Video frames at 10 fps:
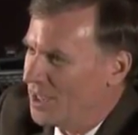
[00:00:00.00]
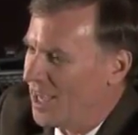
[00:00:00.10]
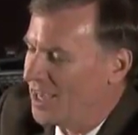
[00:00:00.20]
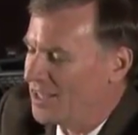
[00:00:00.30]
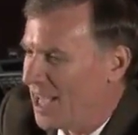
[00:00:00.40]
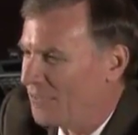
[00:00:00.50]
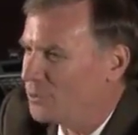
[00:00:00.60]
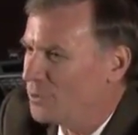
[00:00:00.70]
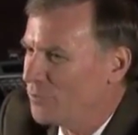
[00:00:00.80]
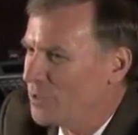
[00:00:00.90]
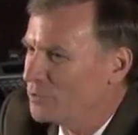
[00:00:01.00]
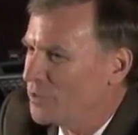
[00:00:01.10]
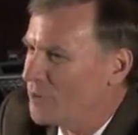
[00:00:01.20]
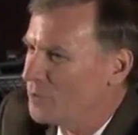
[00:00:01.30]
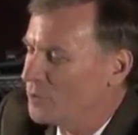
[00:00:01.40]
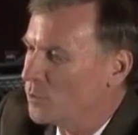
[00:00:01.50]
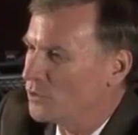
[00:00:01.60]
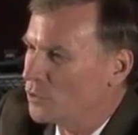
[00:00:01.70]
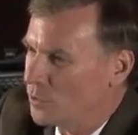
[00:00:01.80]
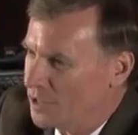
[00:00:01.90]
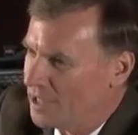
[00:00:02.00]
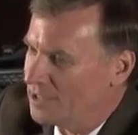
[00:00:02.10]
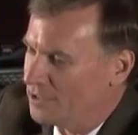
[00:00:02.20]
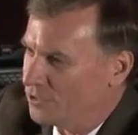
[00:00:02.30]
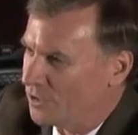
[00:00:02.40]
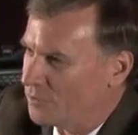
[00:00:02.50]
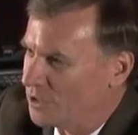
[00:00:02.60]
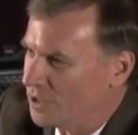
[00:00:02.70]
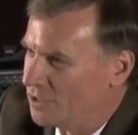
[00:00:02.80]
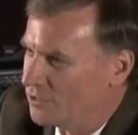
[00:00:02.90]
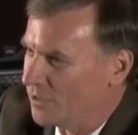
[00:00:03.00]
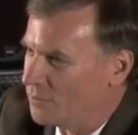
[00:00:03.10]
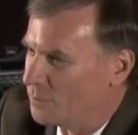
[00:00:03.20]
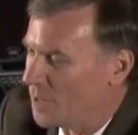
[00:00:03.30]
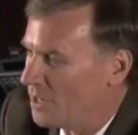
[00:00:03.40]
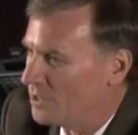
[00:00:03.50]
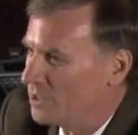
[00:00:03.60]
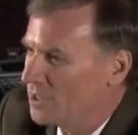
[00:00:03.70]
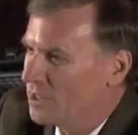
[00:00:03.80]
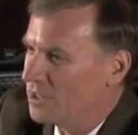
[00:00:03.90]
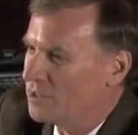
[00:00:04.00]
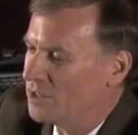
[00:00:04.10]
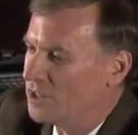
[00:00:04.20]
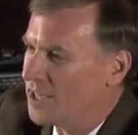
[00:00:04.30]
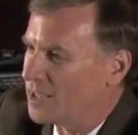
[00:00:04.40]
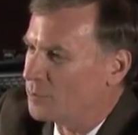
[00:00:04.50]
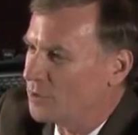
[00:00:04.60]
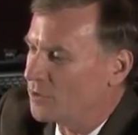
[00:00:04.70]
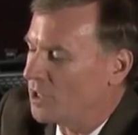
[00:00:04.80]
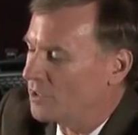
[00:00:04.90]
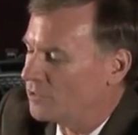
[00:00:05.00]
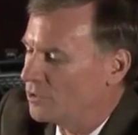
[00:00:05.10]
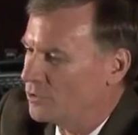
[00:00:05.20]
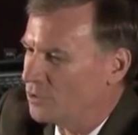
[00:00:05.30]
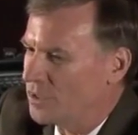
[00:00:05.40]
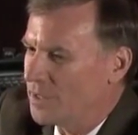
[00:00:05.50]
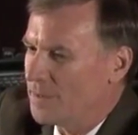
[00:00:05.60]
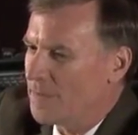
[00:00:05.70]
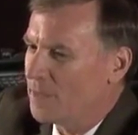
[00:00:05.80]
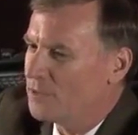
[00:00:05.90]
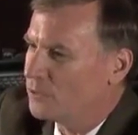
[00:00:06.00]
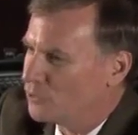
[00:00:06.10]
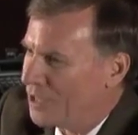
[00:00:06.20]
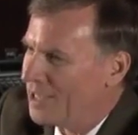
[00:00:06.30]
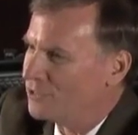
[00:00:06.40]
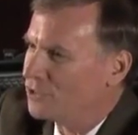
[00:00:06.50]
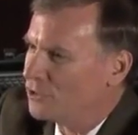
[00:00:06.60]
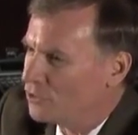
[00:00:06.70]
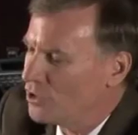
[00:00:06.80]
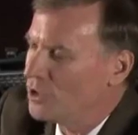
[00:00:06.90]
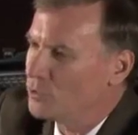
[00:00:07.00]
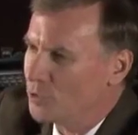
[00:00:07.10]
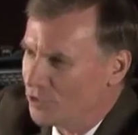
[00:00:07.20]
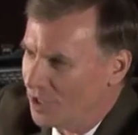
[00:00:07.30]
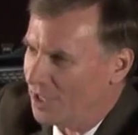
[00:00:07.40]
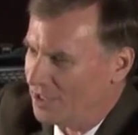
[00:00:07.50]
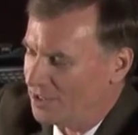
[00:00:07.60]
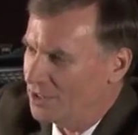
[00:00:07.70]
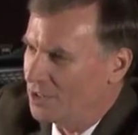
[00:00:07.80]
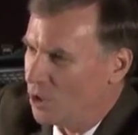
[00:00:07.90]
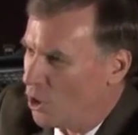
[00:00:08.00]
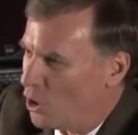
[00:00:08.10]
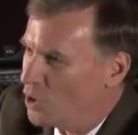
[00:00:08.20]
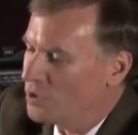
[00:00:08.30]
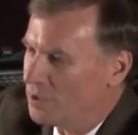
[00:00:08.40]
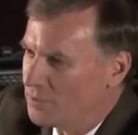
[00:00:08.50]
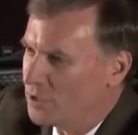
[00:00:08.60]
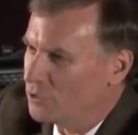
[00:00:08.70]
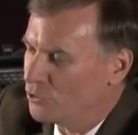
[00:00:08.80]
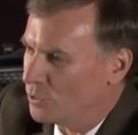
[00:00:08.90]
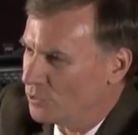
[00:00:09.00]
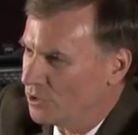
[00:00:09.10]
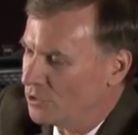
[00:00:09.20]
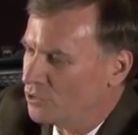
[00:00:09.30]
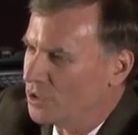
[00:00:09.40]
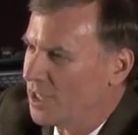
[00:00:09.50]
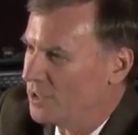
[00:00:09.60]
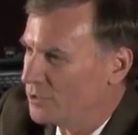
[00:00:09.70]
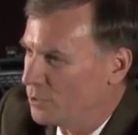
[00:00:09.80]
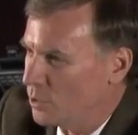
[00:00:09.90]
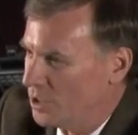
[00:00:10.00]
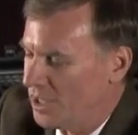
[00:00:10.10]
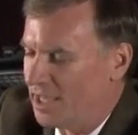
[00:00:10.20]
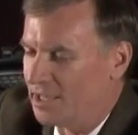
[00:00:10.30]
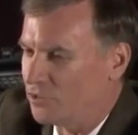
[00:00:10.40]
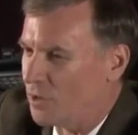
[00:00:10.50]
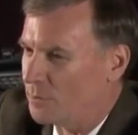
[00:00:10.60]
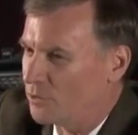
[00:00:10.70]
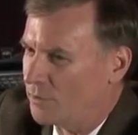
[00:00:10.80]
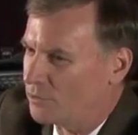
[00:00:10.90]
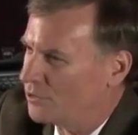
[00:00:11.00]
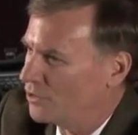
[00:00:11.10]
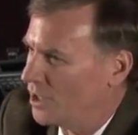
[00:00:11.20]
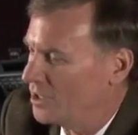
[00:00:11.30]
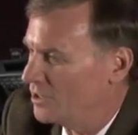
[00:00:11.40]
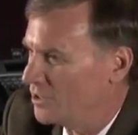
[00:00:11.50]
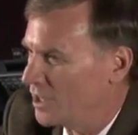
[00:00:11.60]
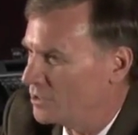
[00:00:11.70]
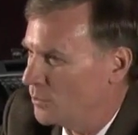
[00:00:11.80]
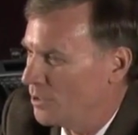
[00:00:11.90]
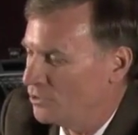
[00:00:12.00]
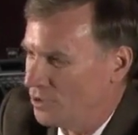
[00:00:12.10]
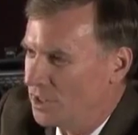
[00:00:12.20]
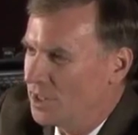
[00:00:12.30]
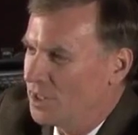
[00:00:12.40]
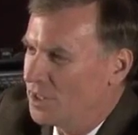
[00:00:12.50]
And after the federal government was created in 1787 by the enactment of the Constitution, the states still retained all of their jurisdiction and authority. And as Thomas Jefferson said in the Declaration,